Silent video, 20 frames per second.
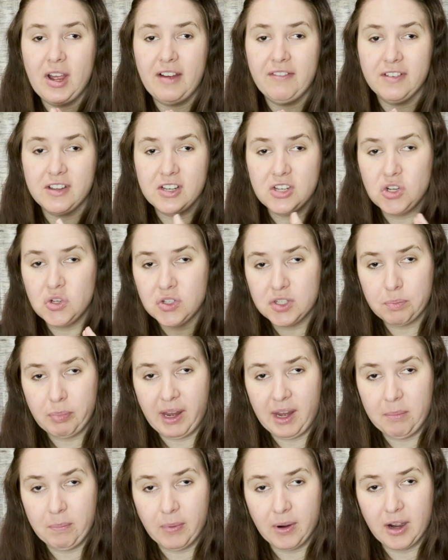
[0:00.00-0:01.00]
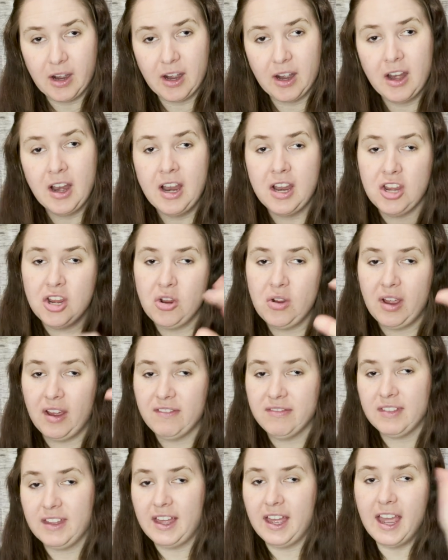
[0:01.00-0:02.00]
have a newspaper, you
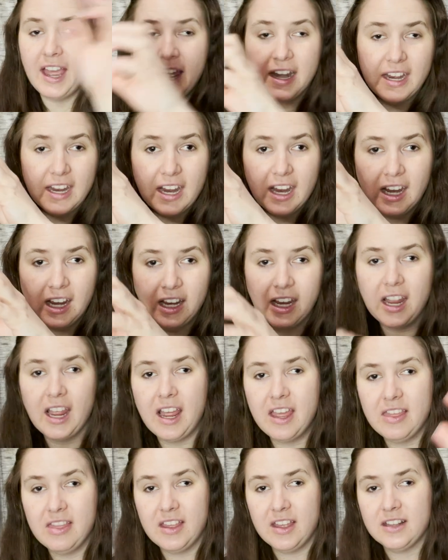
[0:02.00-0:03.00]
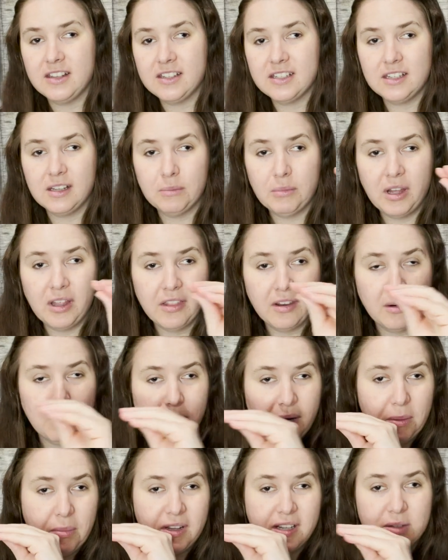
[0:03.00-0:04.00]
have the heading and then some other
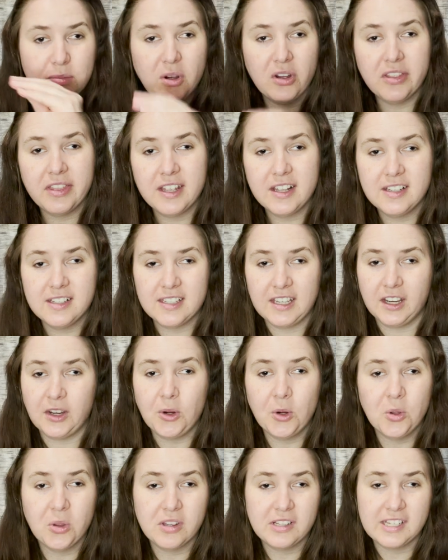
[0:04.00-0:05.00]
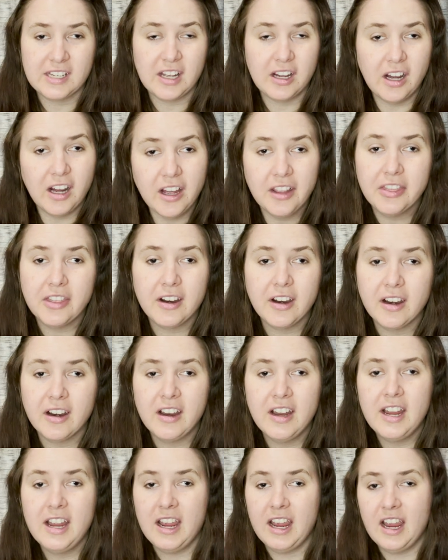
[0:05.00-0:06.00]
maybe small things like who's the author,
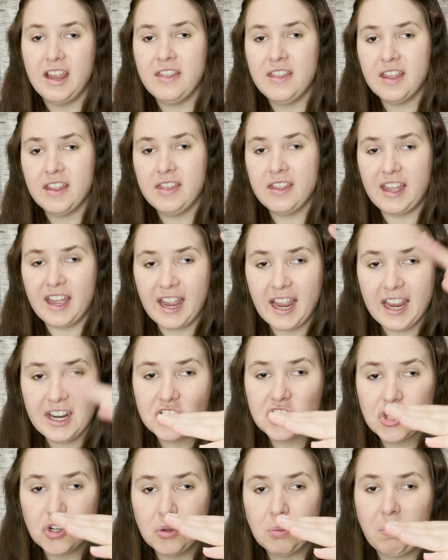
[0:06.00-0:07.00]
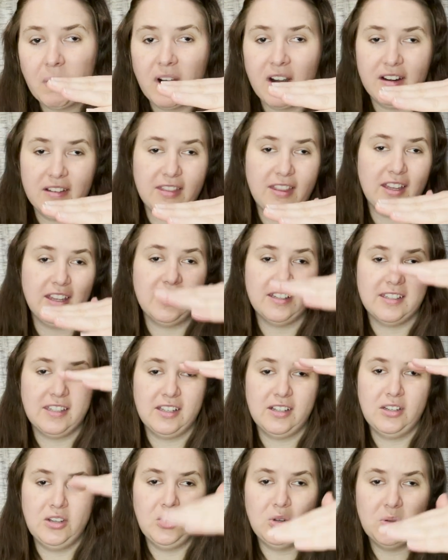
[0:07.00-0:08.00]
and then the actual part that is
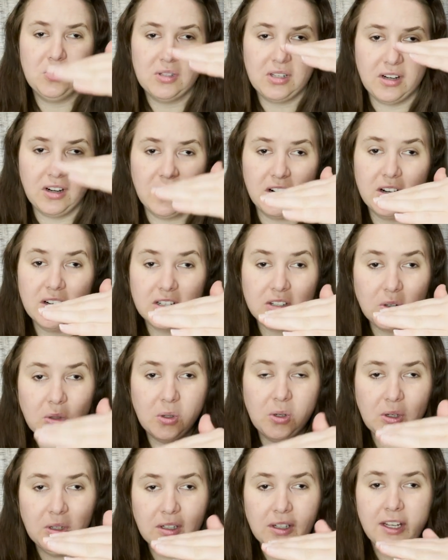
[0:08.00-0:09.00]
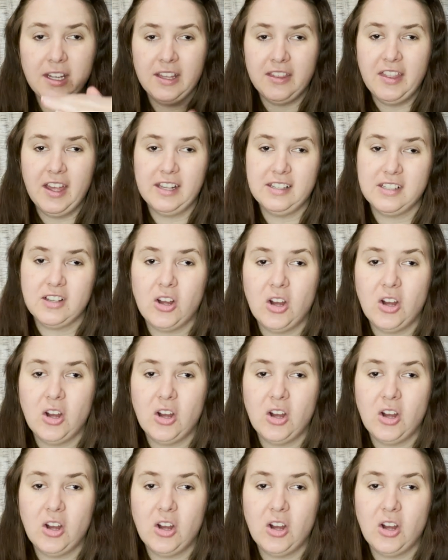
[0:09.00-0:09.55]
the news article, that's